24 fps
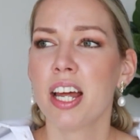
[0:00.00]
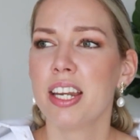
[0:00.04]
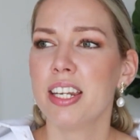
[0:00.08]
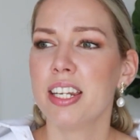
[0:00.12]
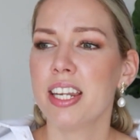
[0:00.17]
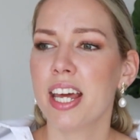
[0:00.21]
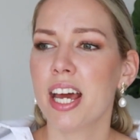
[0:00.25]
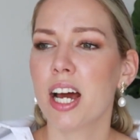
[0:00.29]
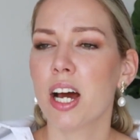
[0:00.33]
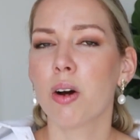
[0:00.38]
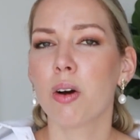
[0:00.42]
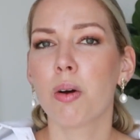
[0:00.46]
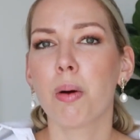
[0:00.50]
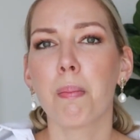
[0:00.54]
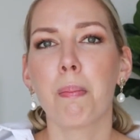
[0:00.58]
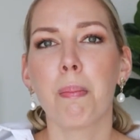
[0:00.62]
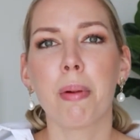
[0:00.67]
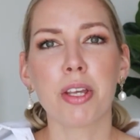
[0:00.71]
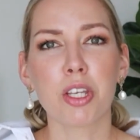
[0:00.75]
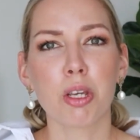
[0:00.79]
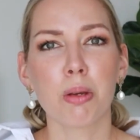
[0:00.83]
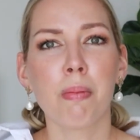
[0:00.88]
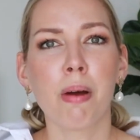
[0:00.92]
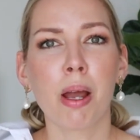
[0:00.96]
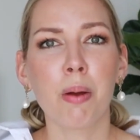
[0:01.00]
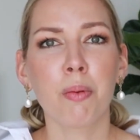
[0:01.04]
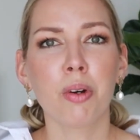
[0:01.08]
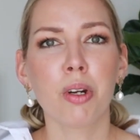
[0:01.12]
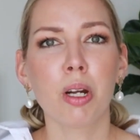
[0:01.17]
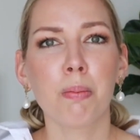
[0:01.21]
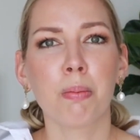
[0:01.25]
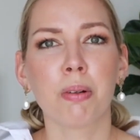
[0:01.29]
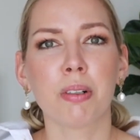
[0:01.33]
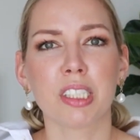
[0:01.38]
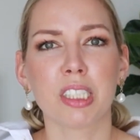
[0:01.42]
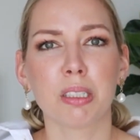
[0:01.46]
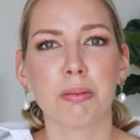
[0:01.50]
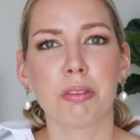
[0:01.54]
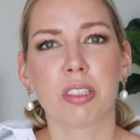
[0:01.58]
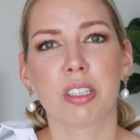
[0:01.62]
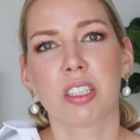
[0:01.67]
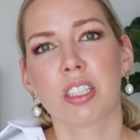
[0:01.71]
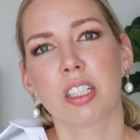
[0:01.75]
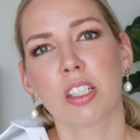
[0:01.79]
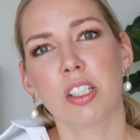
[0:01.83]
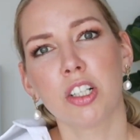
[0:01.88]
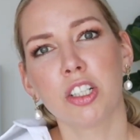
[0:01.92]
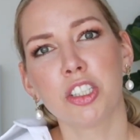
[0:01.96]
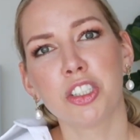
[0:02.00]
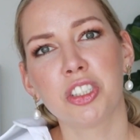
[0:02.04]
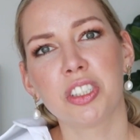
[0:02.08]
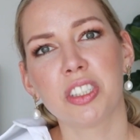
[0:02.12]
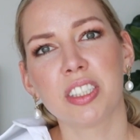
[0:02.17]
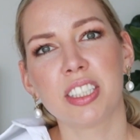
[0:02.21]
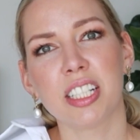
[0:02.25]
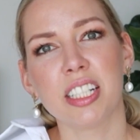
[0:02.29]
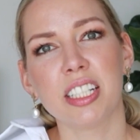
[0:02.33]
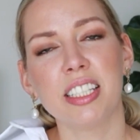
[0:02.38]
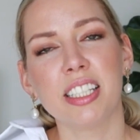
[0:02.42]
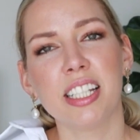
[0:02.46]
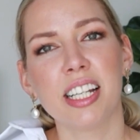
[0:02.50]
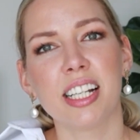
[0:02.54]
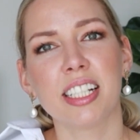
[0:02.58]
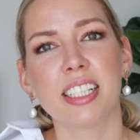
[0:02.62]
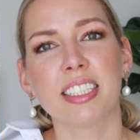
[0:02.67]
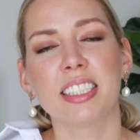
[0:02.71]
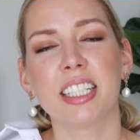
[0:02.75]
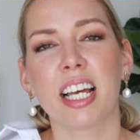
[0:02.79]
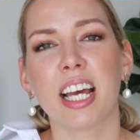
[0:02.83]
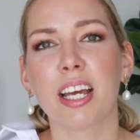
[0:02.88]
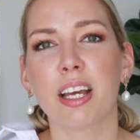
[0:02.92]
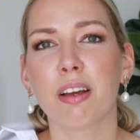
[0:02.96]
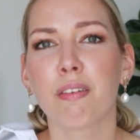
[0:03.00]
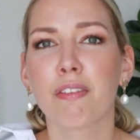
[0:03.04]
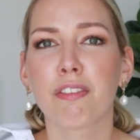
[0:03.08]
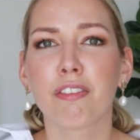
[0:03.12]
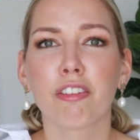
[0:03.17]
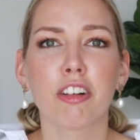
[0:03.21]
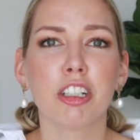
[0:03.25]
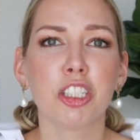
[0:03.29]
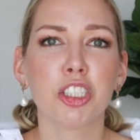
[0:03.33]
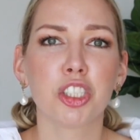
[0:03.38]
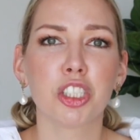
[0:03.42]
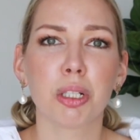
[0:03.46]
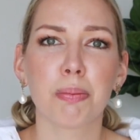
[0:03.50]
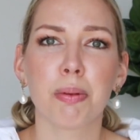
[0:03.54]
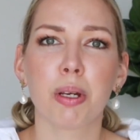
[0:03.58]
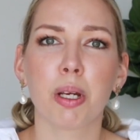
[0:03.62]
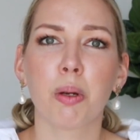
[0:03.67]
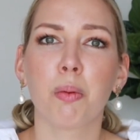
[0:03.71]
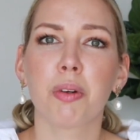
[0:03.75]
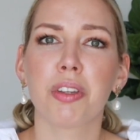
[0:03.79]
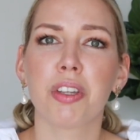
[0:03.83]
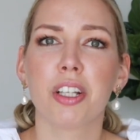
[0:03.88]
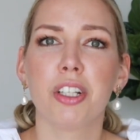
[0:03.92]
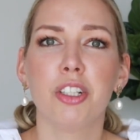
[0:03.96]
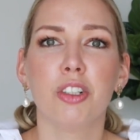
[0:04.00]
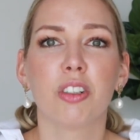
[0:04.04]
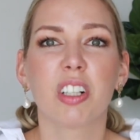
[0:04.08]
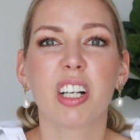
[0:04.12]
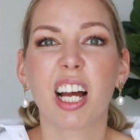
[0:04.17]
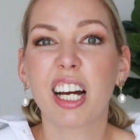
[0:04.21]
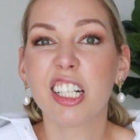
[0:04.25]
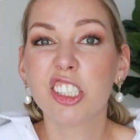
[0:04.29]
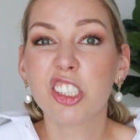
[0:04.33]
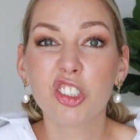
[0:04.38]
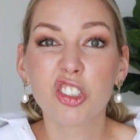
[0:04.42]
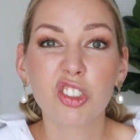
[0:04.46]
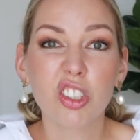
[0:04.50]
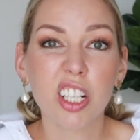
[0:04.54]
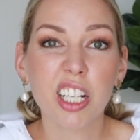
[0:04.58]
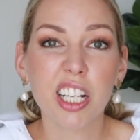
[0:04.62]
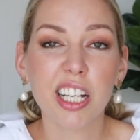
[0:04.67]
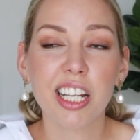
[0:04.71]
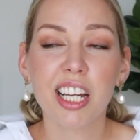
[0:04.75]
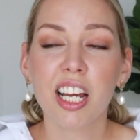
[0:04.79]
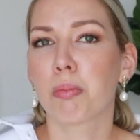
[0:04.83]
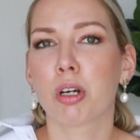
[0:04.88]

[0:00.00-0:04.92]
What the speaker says: Now, you may want to put some disclosures in there saying free shipping within your country,